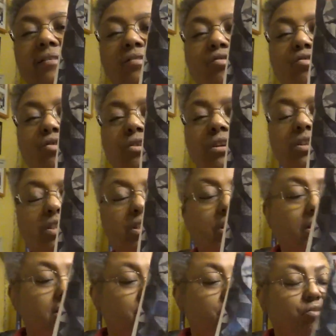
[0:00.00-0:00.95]
dress she
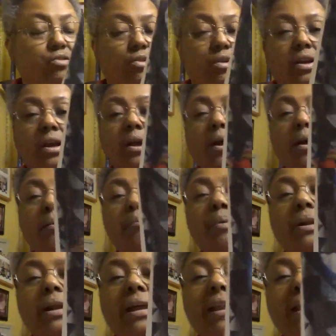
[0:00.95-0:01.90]
has on,
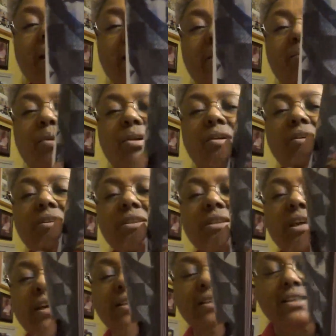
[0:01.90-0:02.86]
but I like it because it
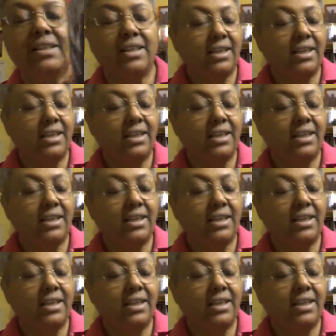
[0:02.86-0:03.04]
has